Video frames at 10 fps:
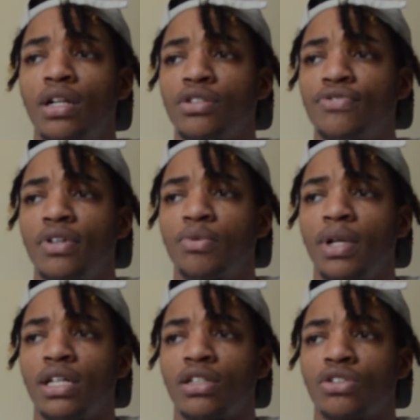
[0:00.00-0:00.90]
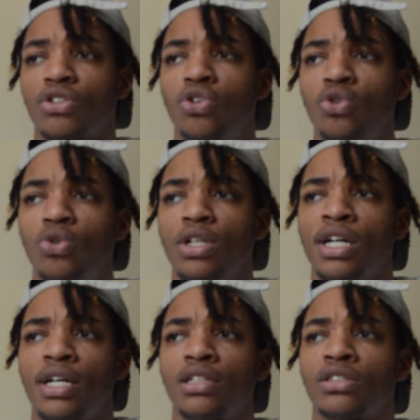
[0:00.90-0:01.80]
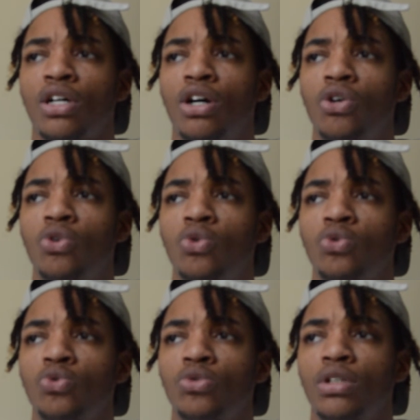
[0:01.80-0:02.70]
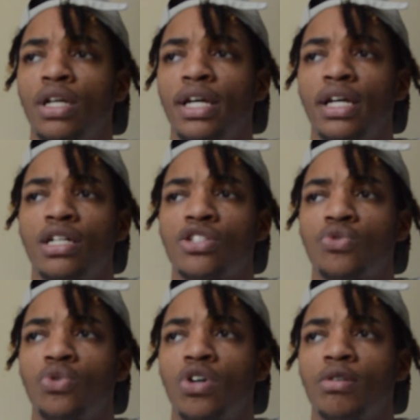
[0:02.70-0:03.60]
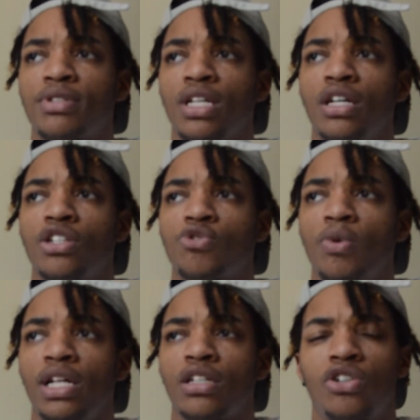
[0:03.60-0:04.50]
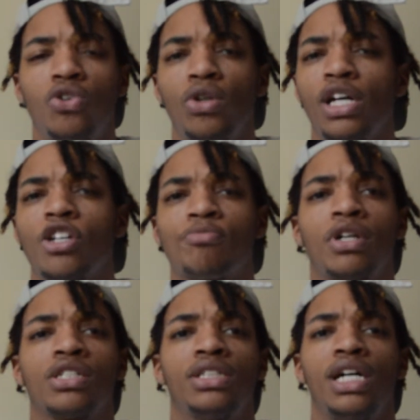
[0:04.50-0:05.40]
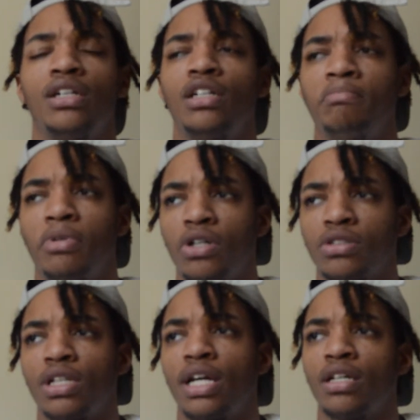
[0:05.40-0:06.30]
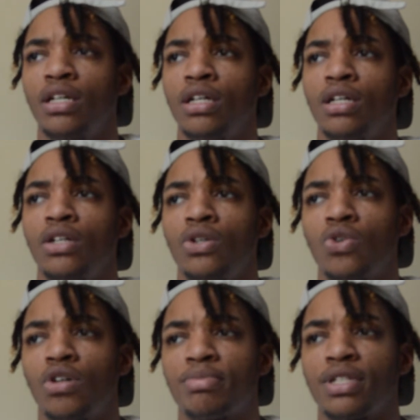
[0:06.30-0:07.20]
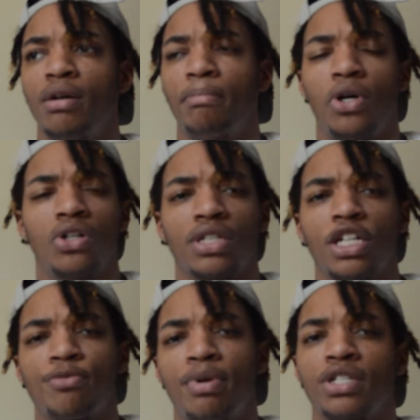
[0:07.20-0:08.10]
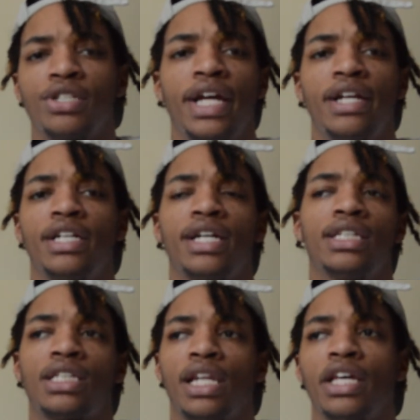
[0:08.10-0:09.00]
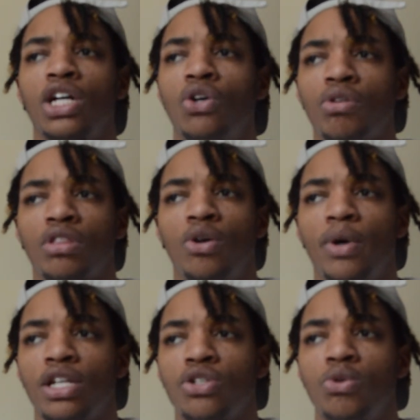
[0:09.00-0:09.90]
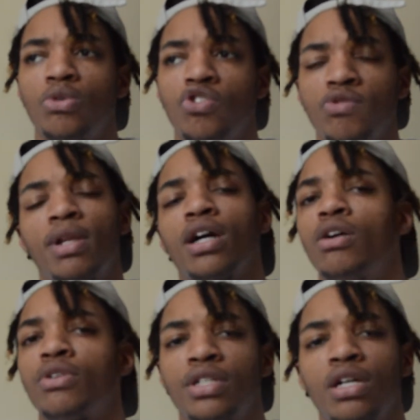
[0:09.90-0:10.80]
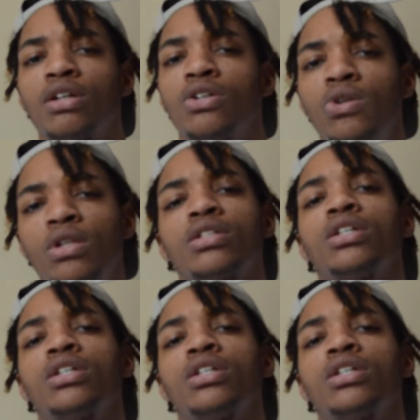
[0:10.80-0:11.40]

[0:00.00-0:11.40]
just fuck with like the cool ass old heads, you know what I'm saying? Just with like the cool ass personality, boss, like, you know what I'm saying? Boss ass personality, got the lingo to throw at you, and you just be like, oh, this nigga cool as